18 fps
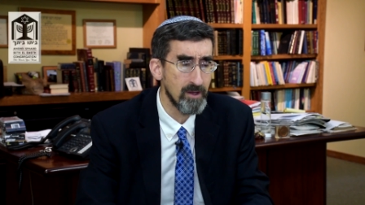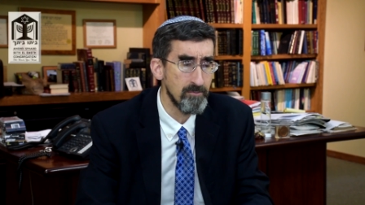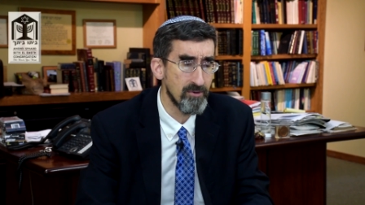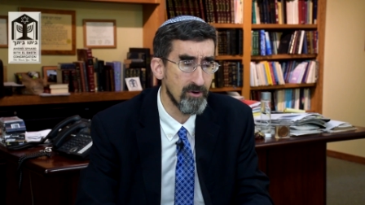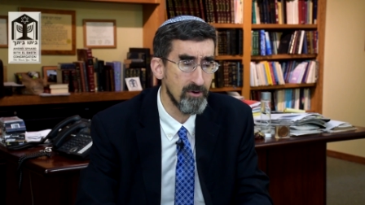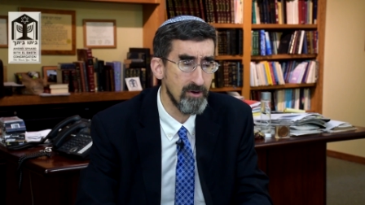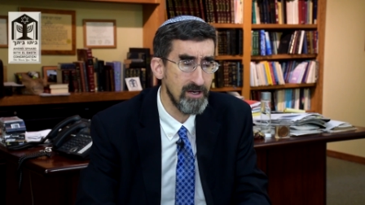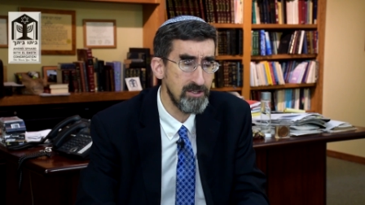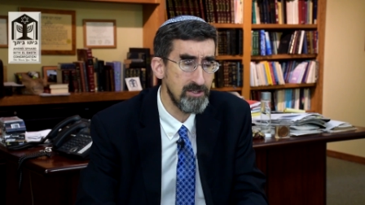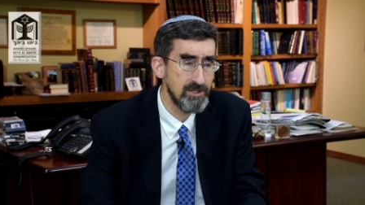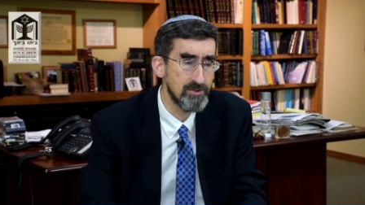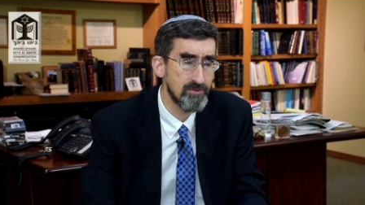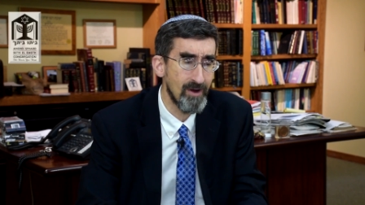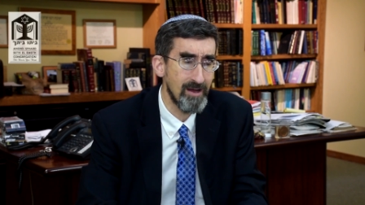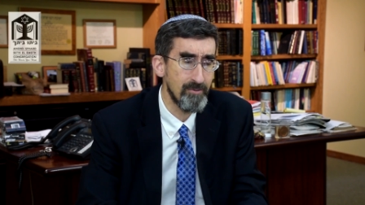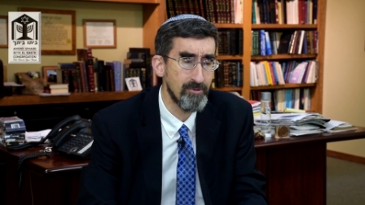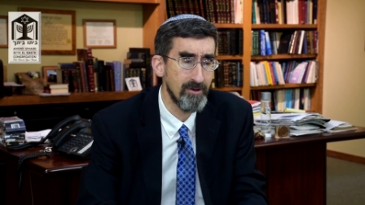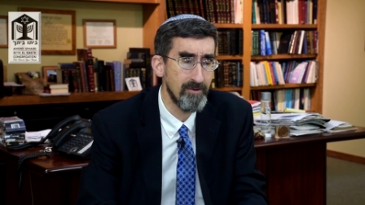Bereshis
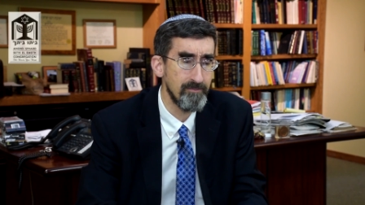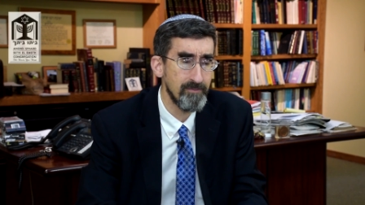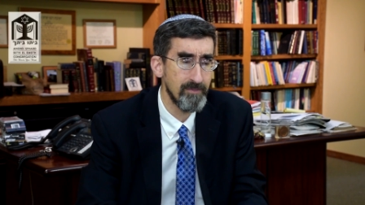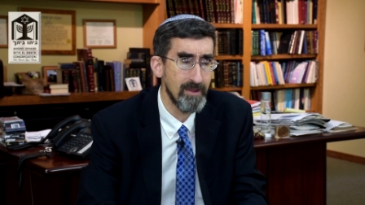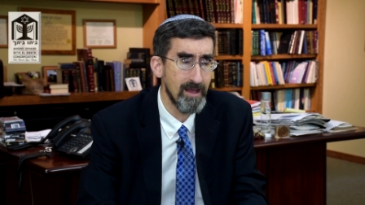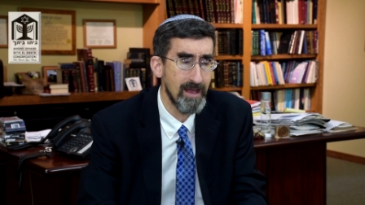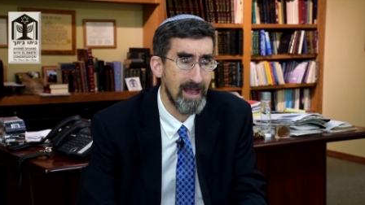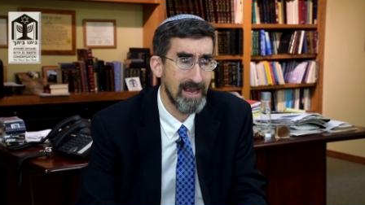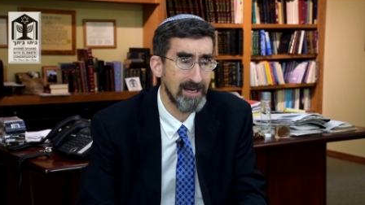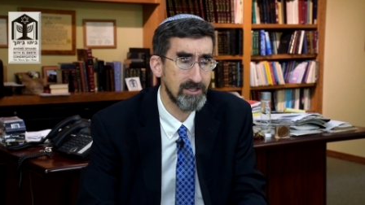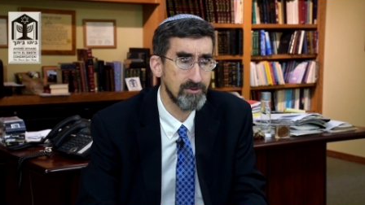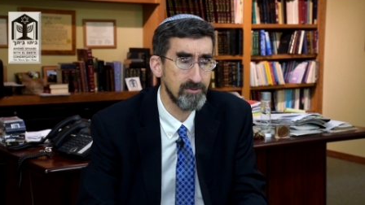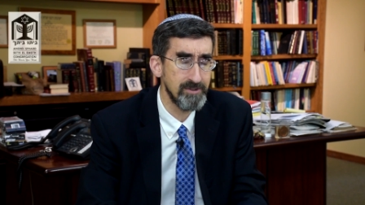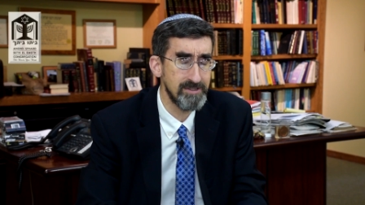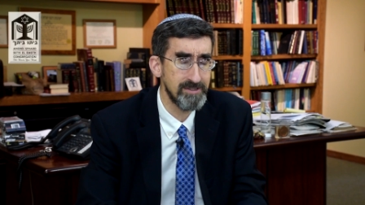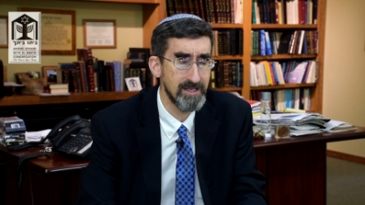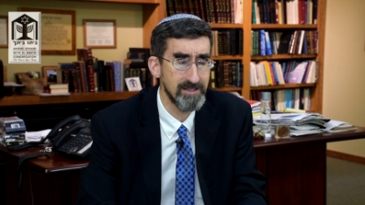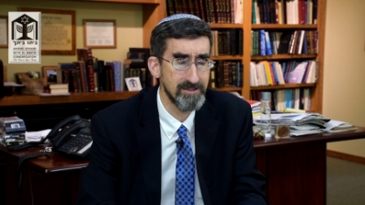Rabbah
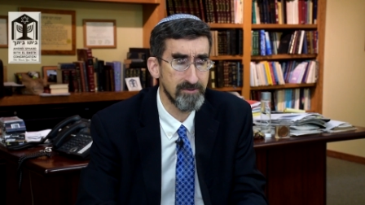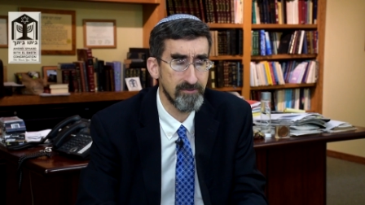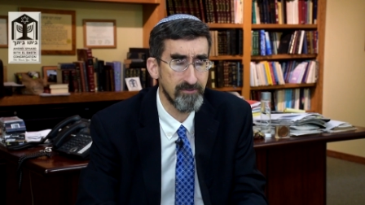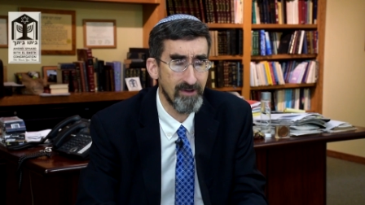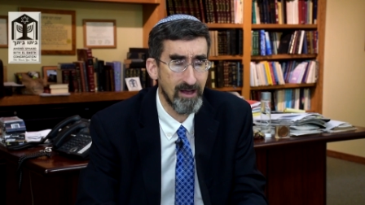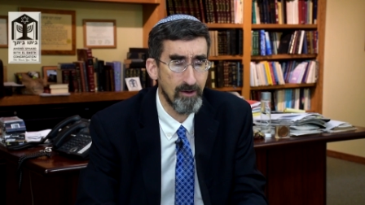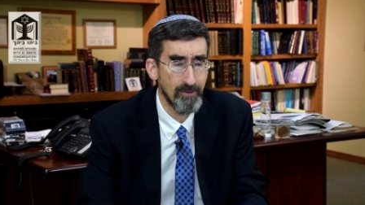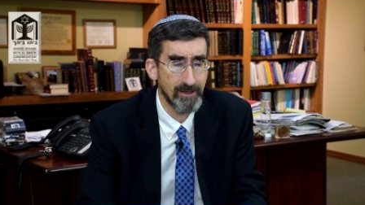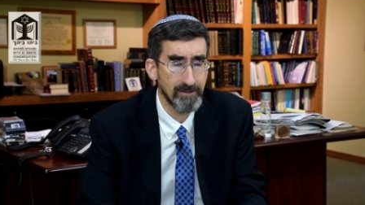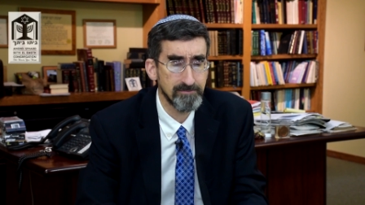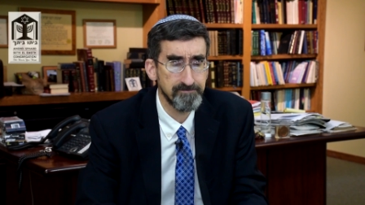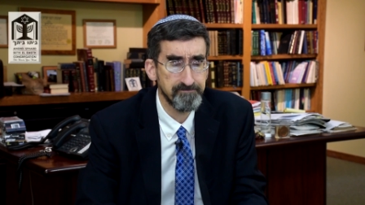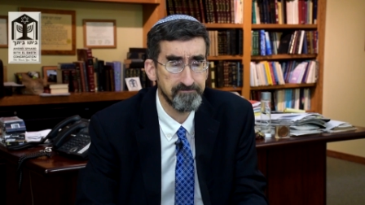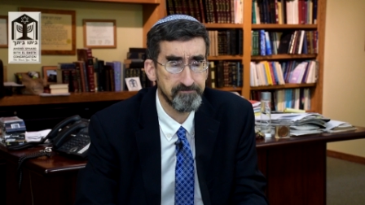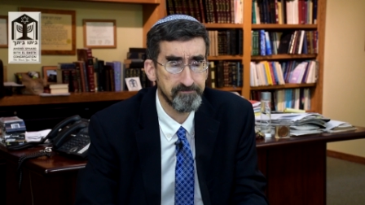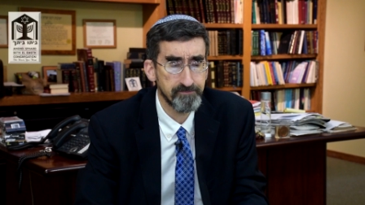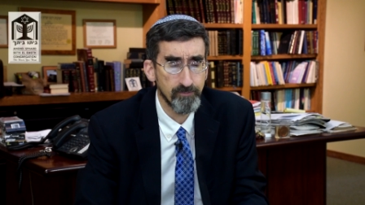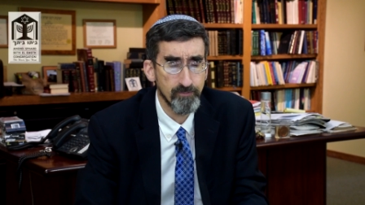actually says the following.
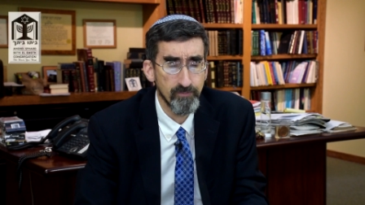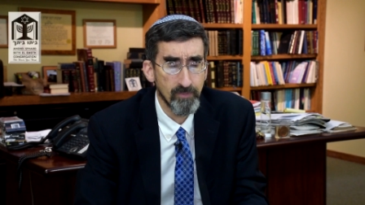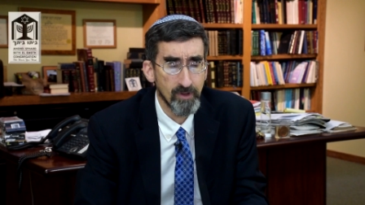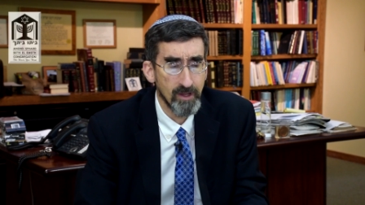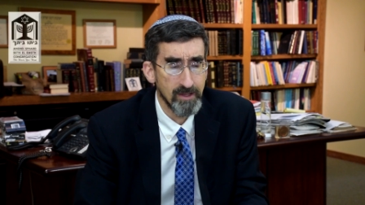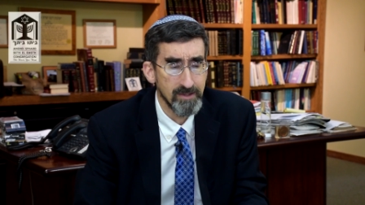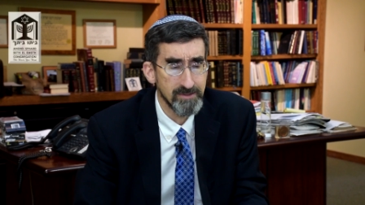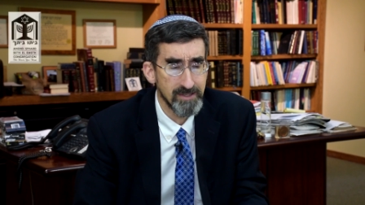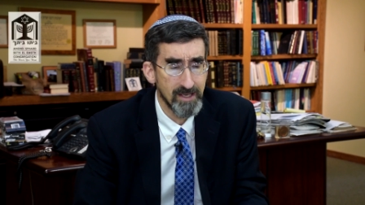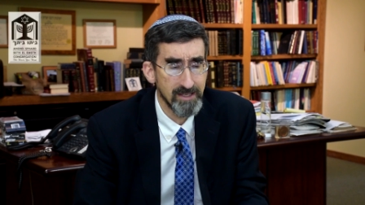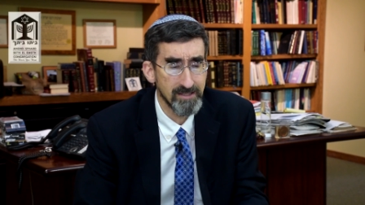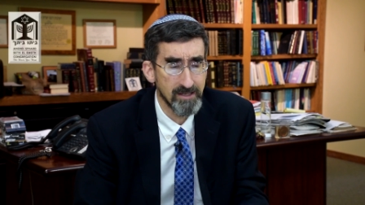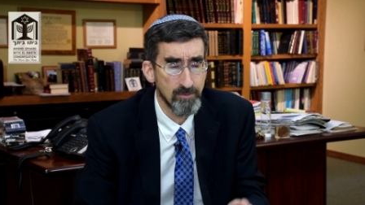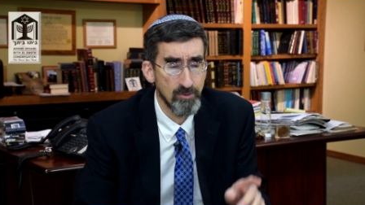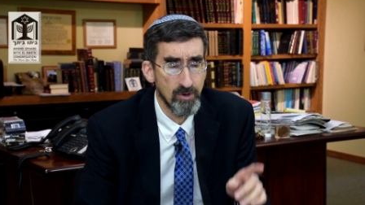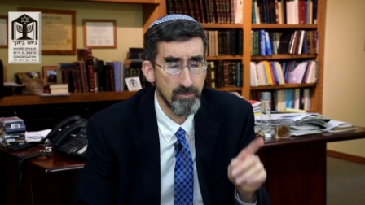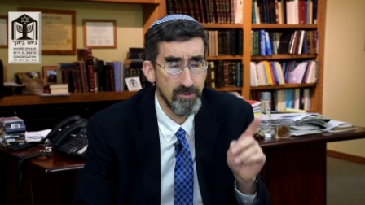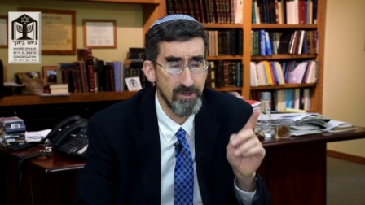It says,
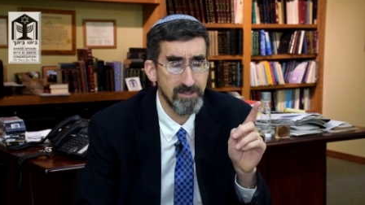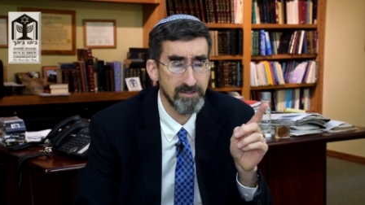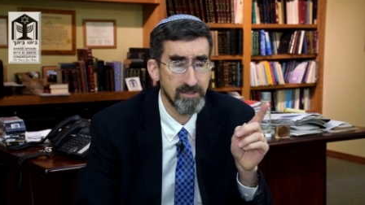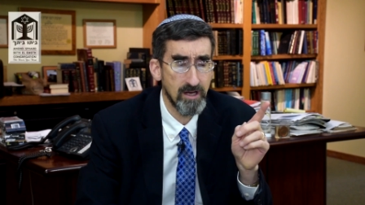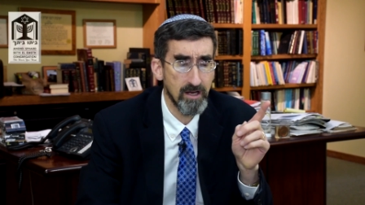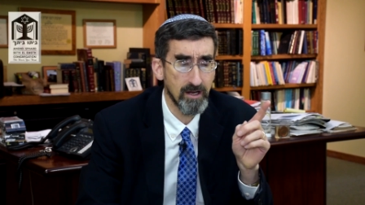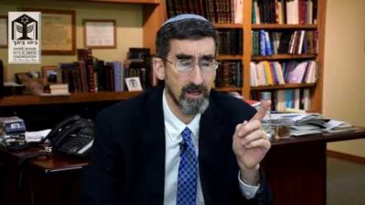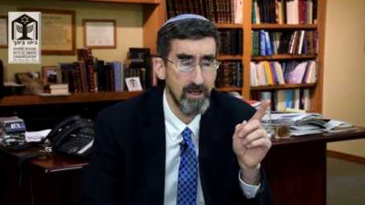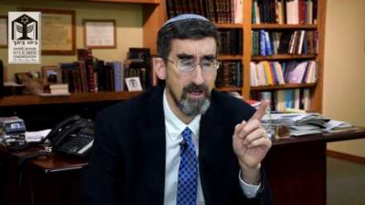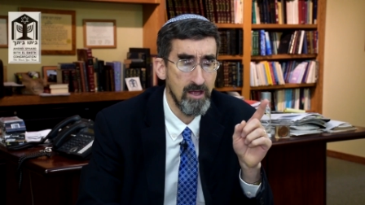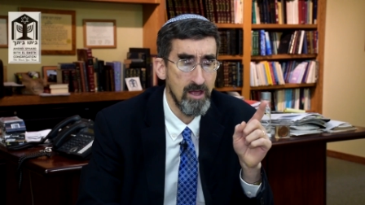Amar Yitzchak,